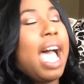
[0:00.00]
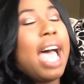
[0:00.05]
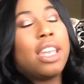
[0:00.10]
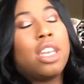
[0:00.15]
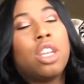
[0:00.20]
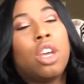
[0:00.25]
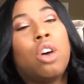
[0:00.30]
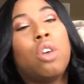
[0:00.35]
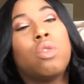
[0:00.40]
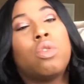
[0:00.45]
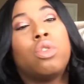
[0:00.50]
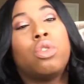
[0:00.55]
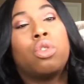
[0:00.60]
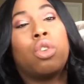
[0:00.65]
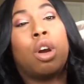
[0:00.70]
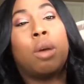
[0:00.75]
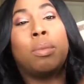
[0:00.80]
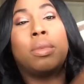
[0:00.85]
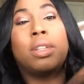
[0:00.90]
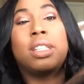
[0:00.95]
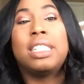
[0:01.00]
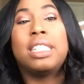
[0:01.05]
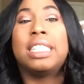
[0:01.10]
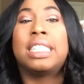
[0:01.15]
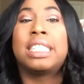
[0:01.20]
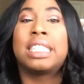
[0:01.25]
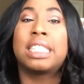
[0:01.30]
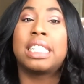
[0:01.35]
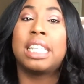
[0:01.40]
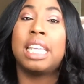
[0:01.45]
don't normally
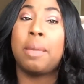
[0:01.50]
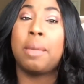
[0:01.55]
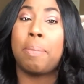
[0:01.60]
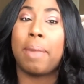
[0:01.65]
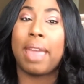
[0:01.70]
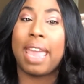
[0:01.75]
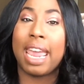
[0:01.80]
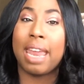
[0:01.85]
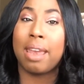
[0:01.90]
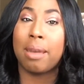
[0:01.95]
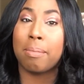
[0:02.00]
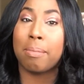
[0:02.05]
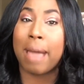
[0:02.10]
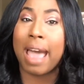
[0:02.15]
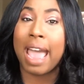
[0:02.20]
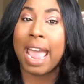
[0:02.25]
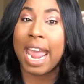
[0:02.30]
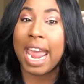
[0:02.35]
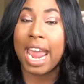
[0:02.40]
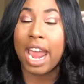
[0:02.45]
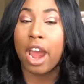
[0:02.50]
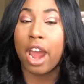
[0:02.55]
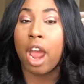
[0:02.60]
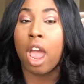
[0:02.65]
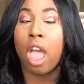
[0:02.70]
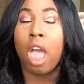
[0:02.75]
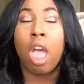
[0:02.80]
sleep in my hair,